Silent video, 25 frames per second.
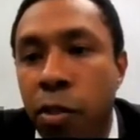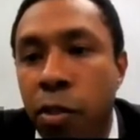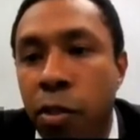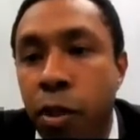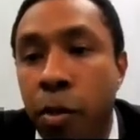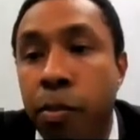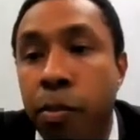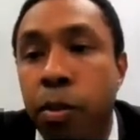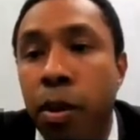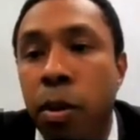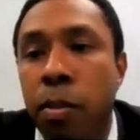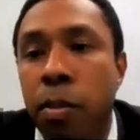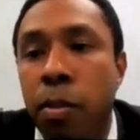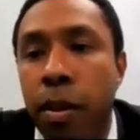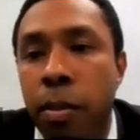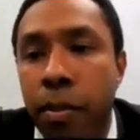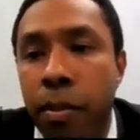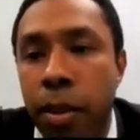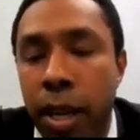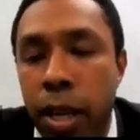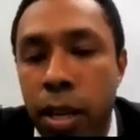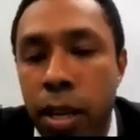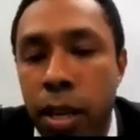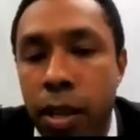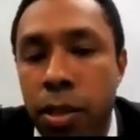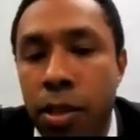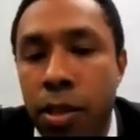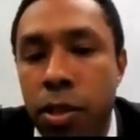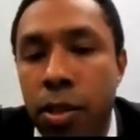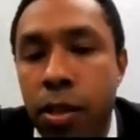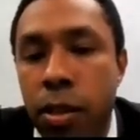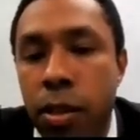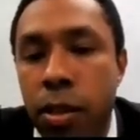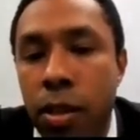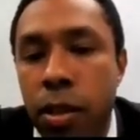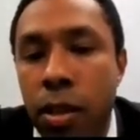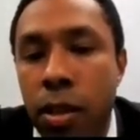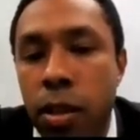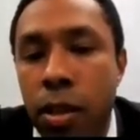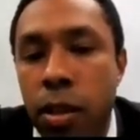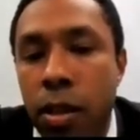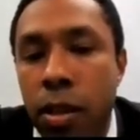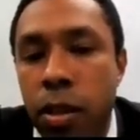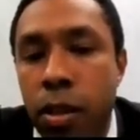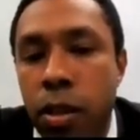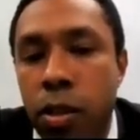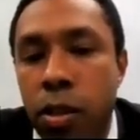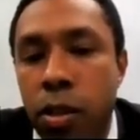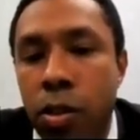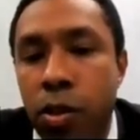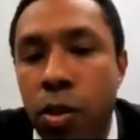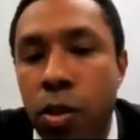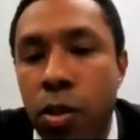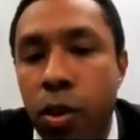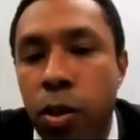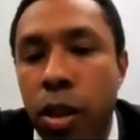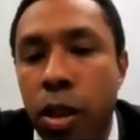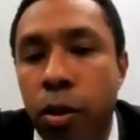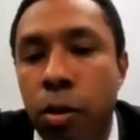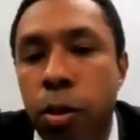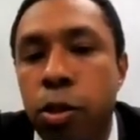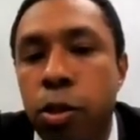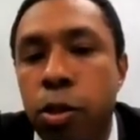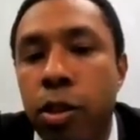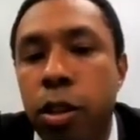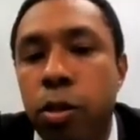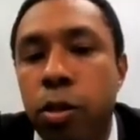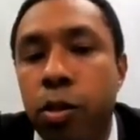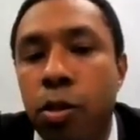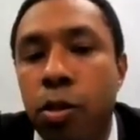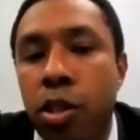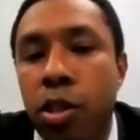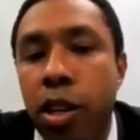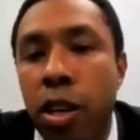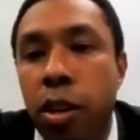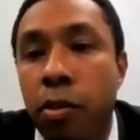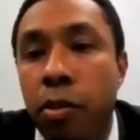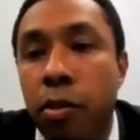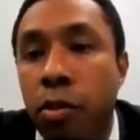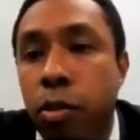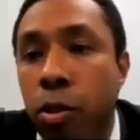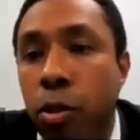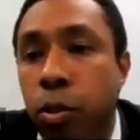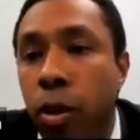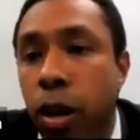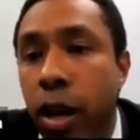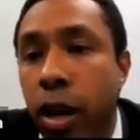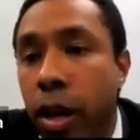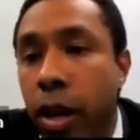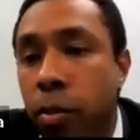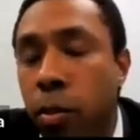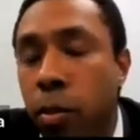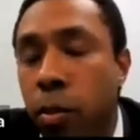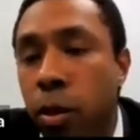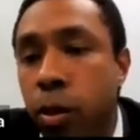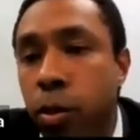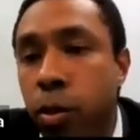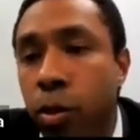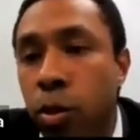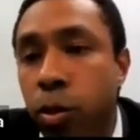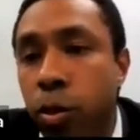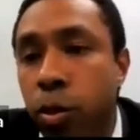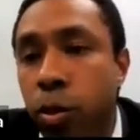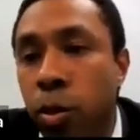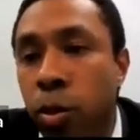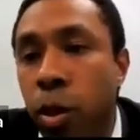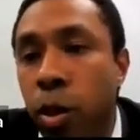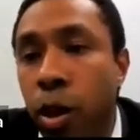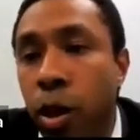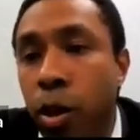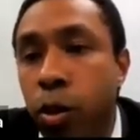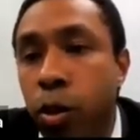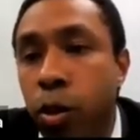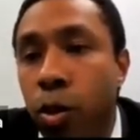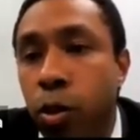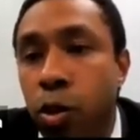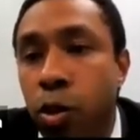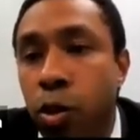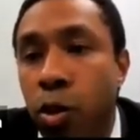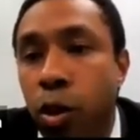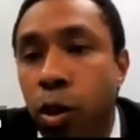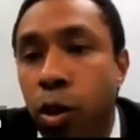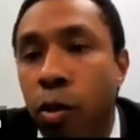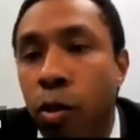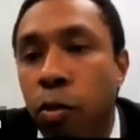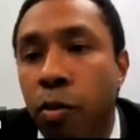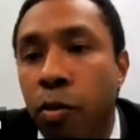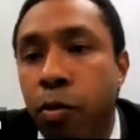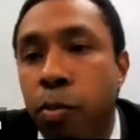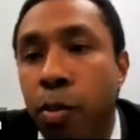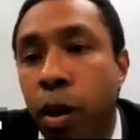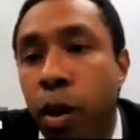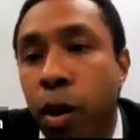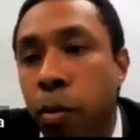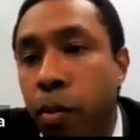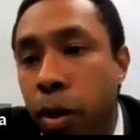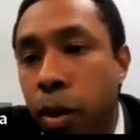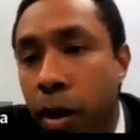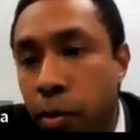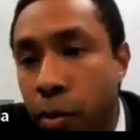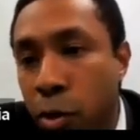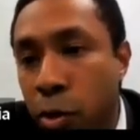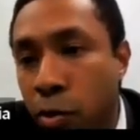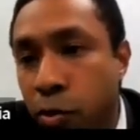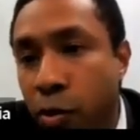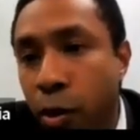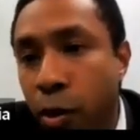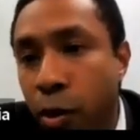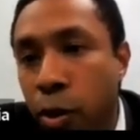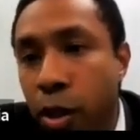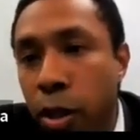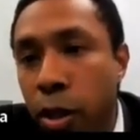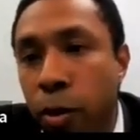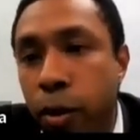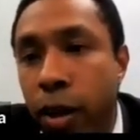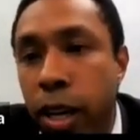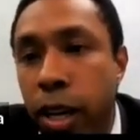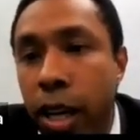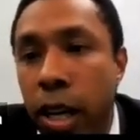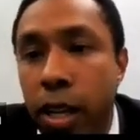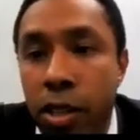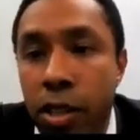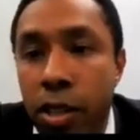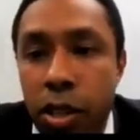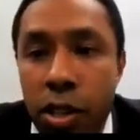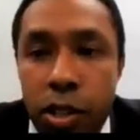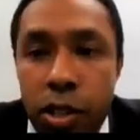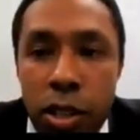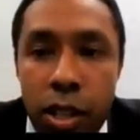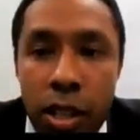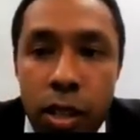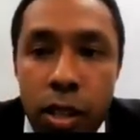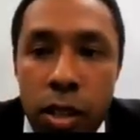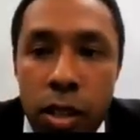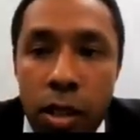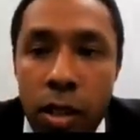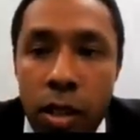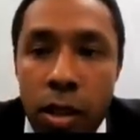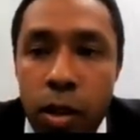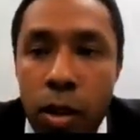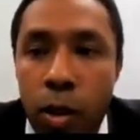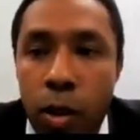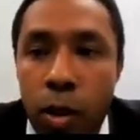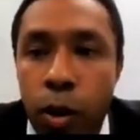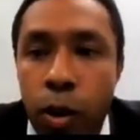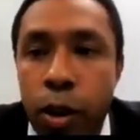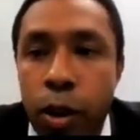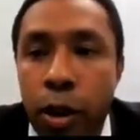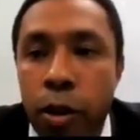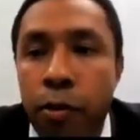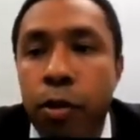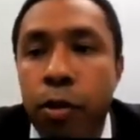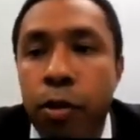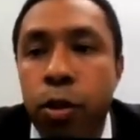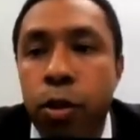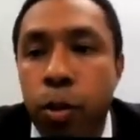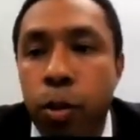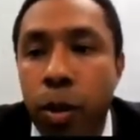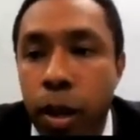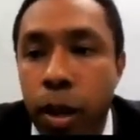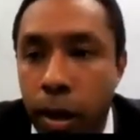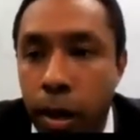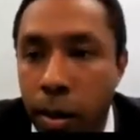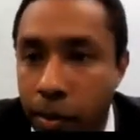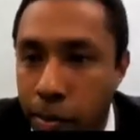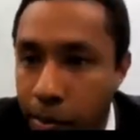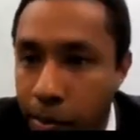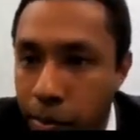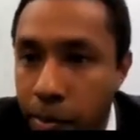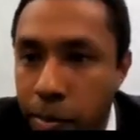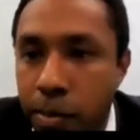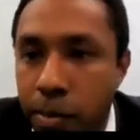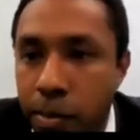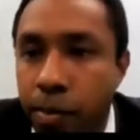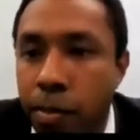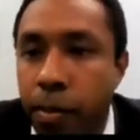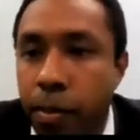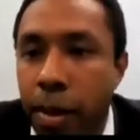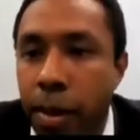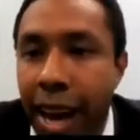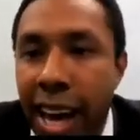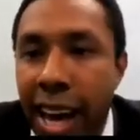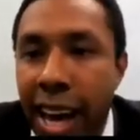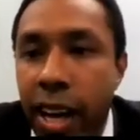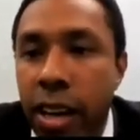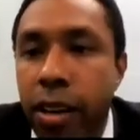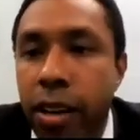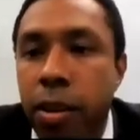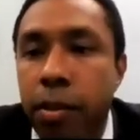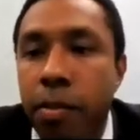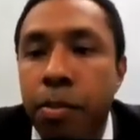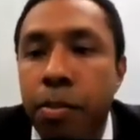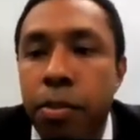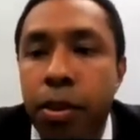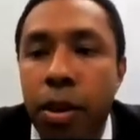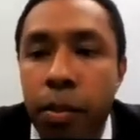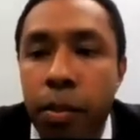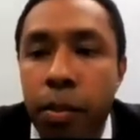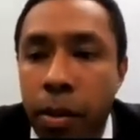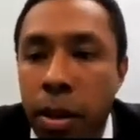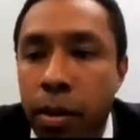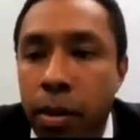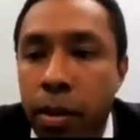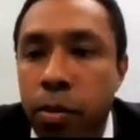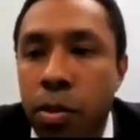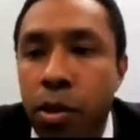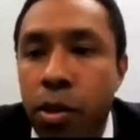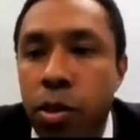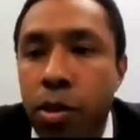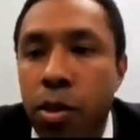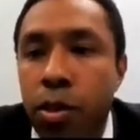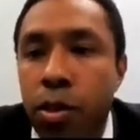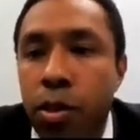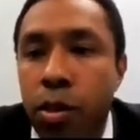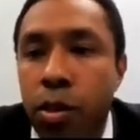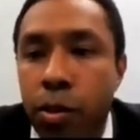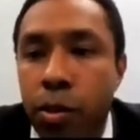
from problem makers. So they will try to see if you are able to solve problems for the organization, or if you will add problems